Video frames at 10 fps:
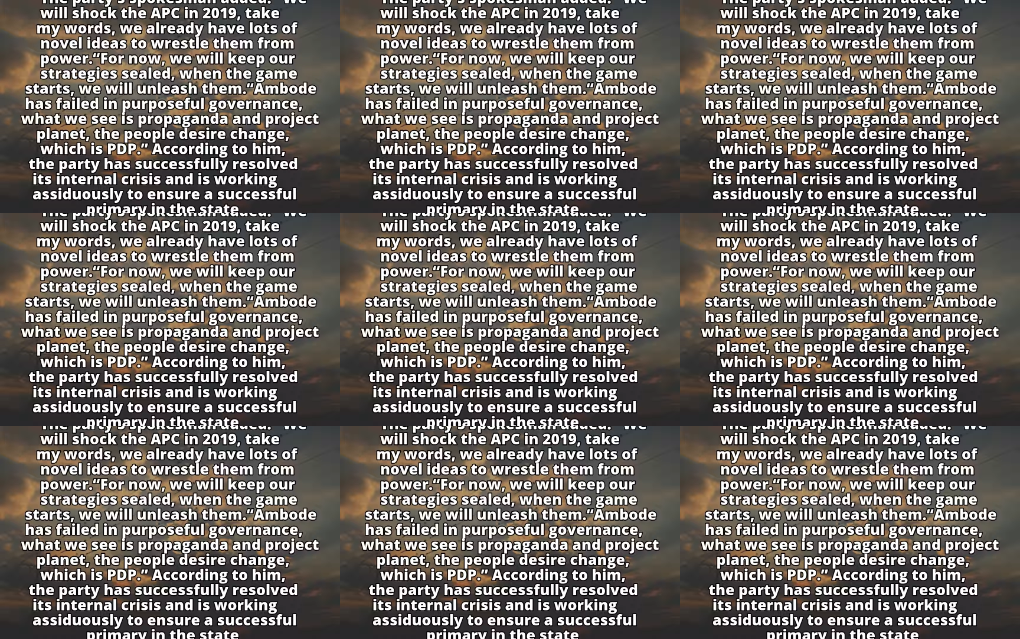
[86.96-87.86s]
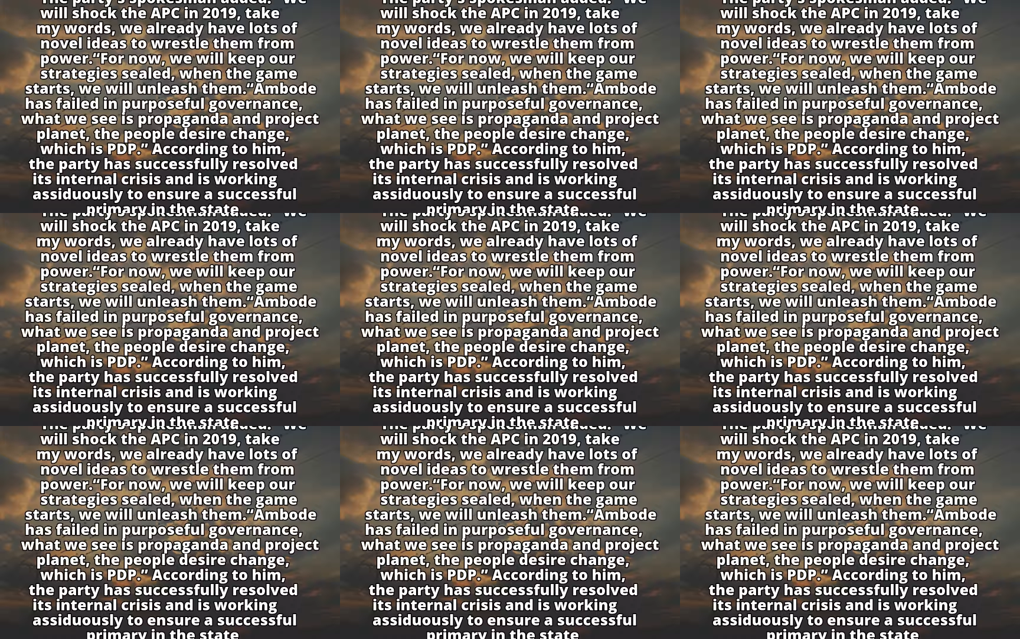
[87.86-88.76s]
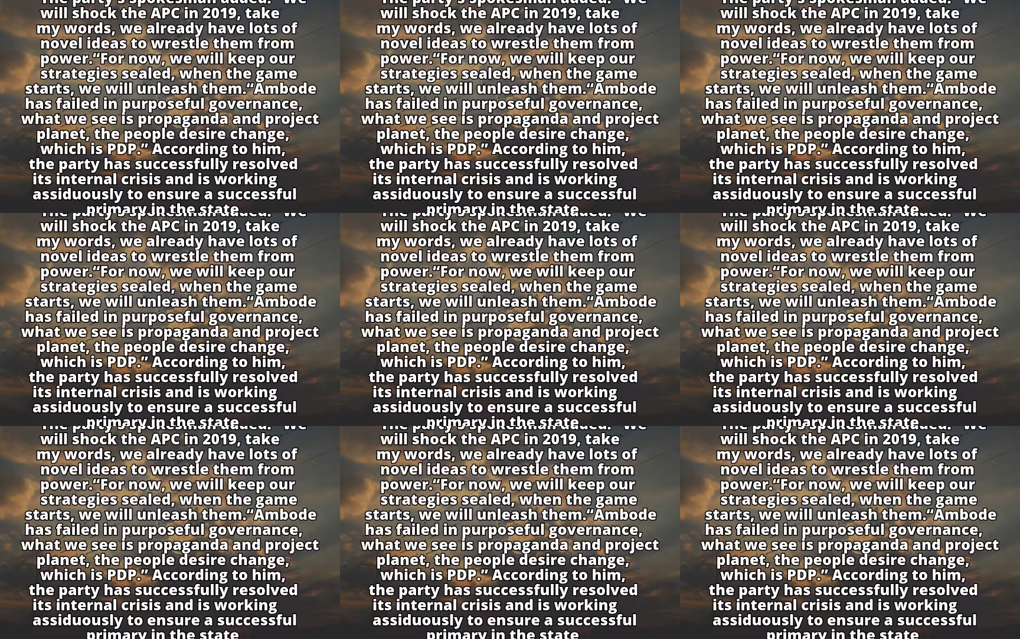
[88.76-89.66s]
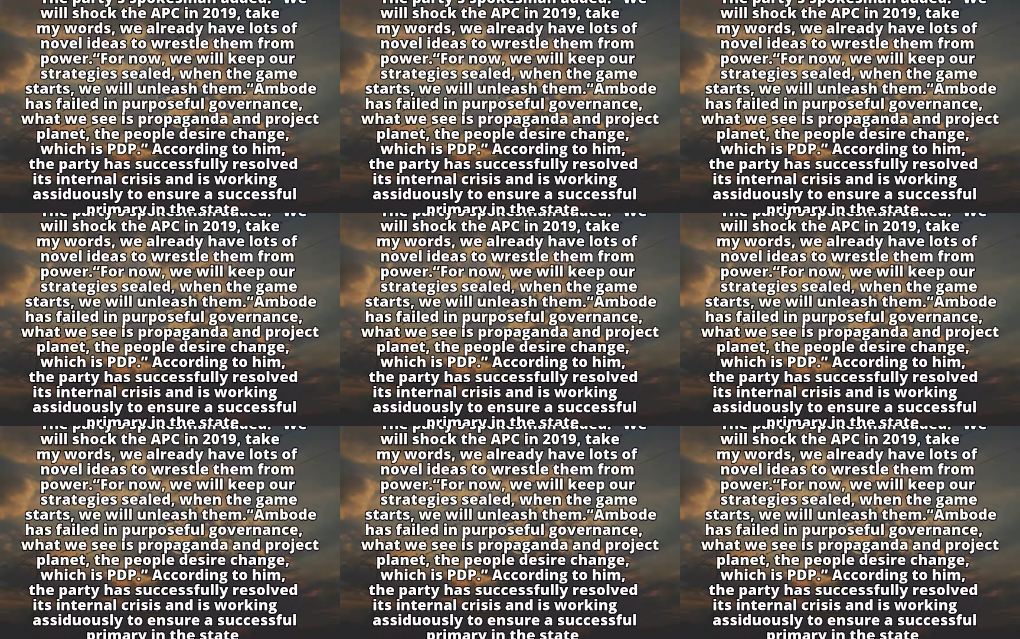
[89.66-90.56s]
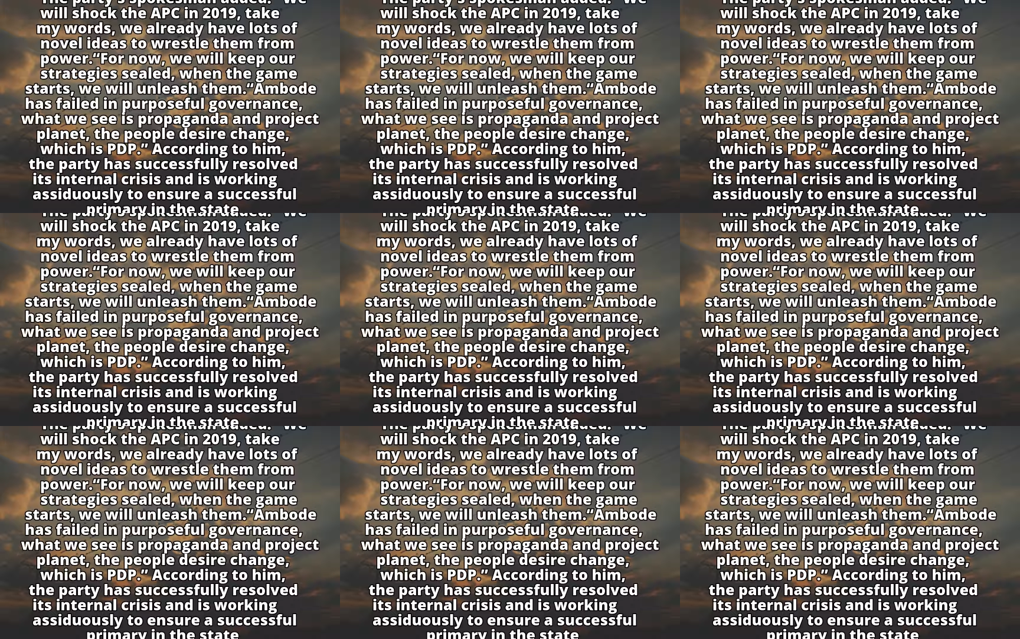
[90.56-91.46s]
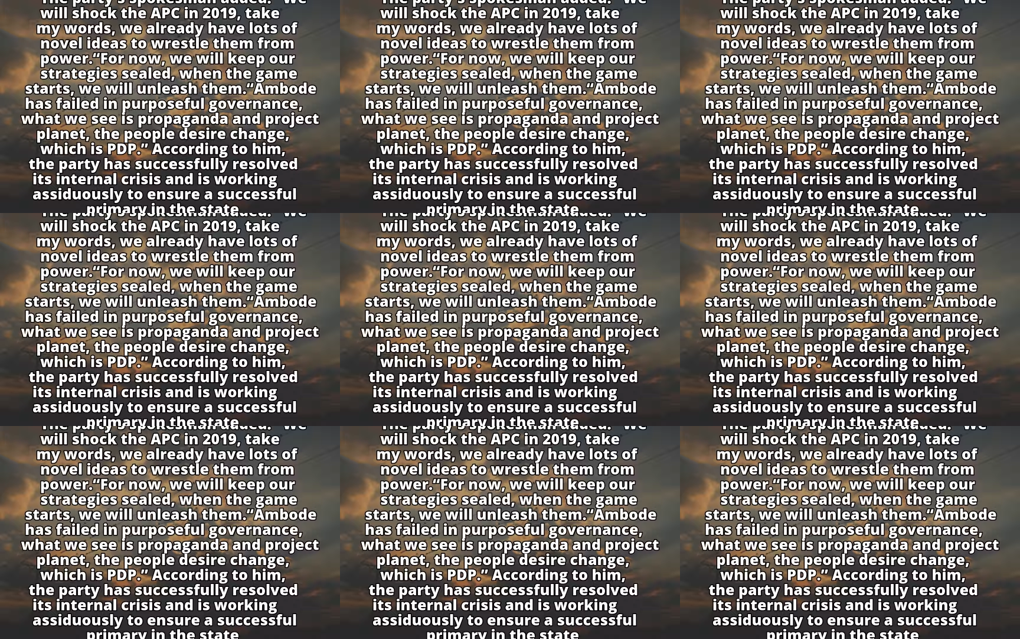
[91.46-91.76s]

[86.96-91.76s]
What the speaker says: No face is visible, so there are no lips to read.